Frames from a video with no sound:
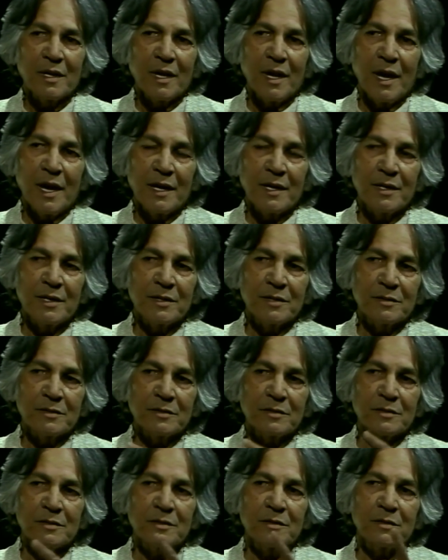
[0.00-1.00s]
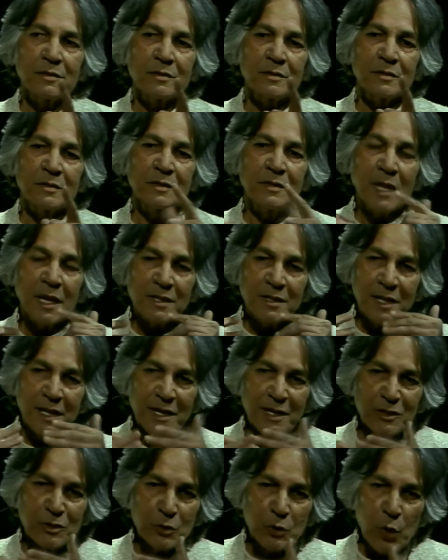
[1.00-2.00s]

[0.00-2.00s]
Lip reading: and that there is